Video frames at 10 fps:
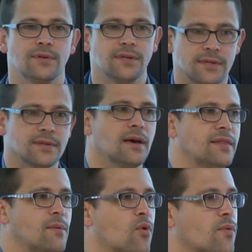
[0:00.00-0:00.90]
which is,
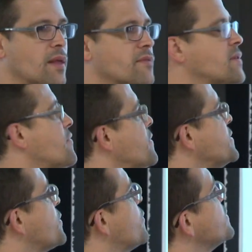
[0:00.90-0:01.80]
I think, more relevant for
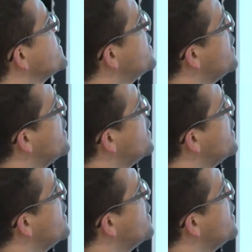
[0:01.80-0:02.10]
this course.